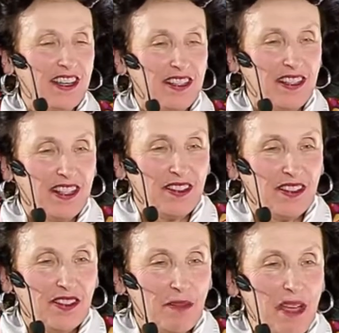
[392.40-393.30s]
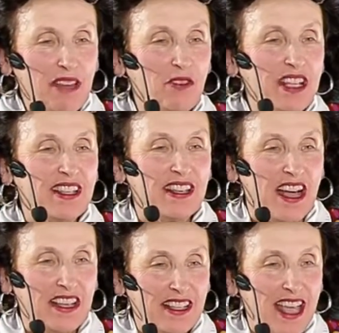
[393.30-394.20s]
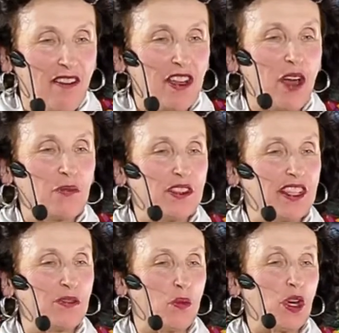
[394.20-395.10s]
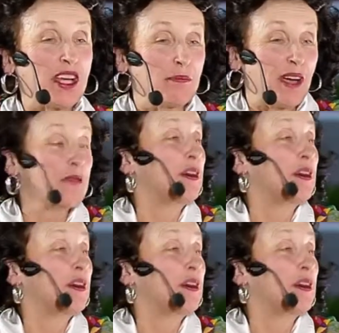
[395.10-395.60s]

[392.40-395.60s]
The main reason I carry on with this work, by the way, it takes